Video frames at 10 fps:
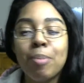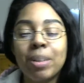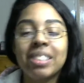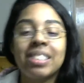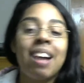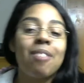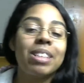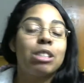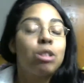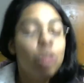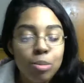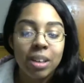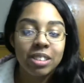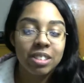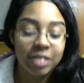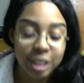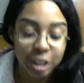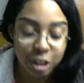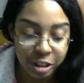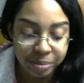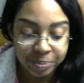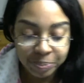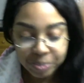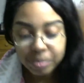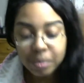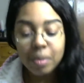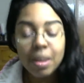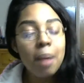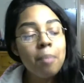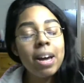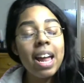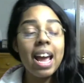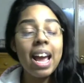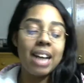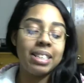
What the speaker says: but it's not really too much of an issue. But hey, I